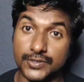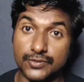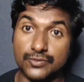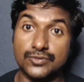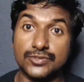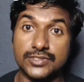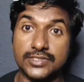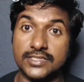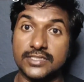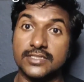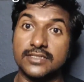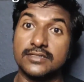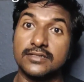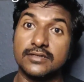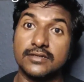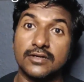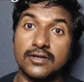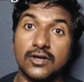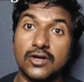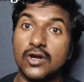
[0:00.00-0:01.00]

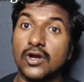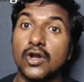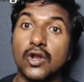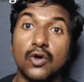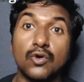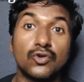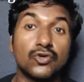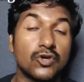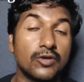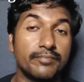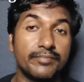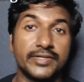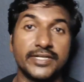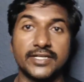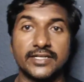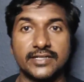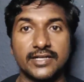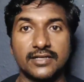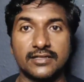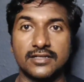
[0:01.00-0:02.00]
using cloud
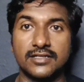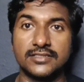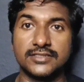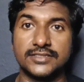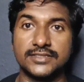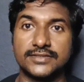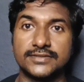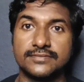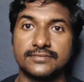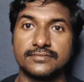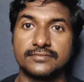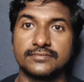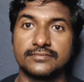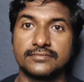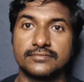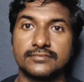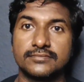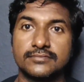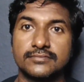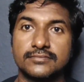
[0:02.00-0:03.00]
computing technologies.
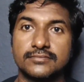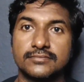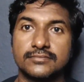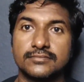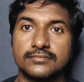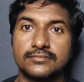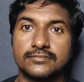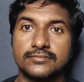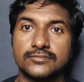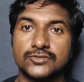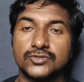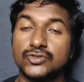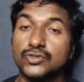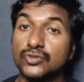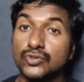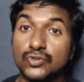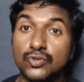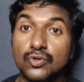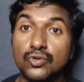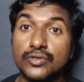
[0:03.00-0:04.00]

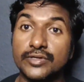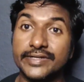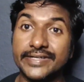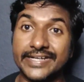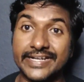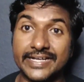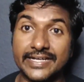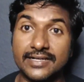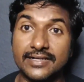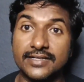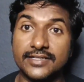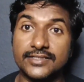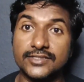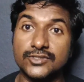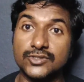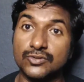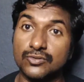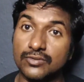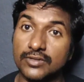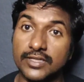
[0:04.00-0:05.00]
So don't
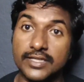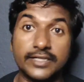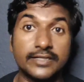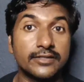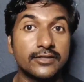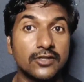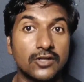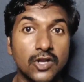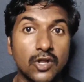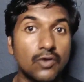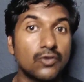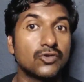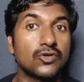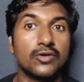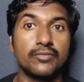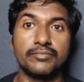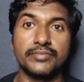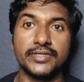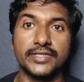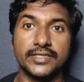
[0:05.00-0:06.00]
neglect to learn cloud
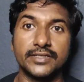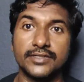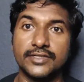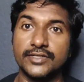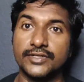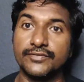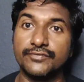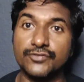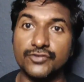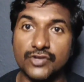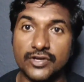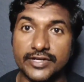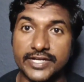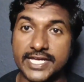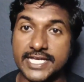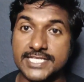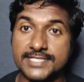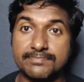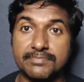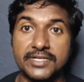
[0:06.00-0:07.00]
computing if you are
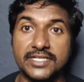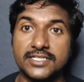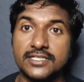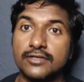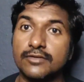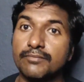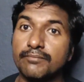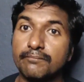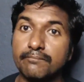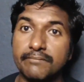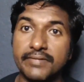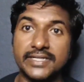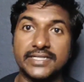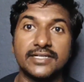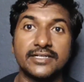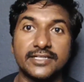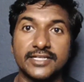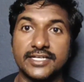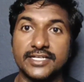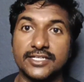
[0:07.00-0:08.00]
expecting
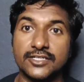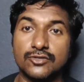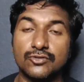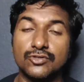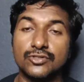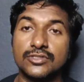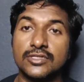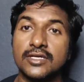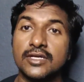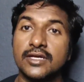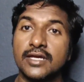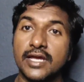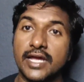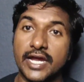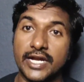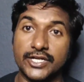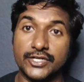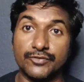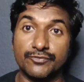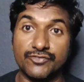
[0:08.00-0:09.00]
better career growth
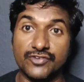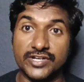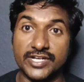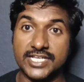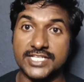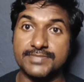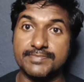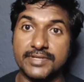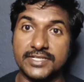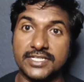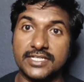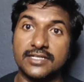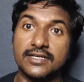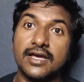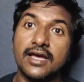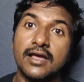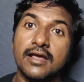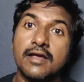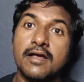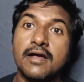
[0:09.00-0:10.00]
and if you're
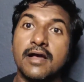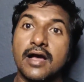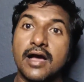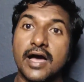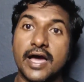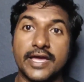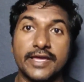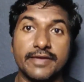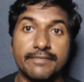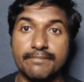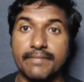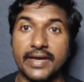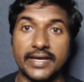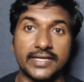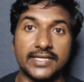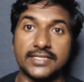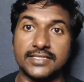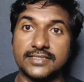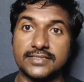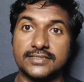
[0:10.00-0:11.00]
expecting high
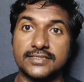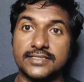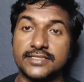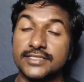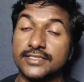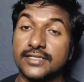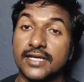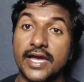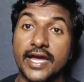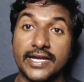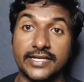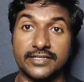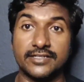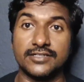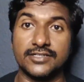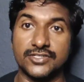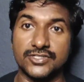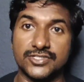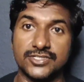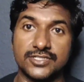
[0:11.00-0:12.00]
packages in the IT
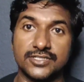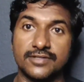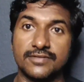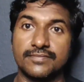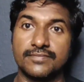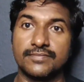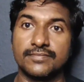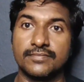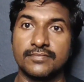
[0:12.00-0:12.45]
industry.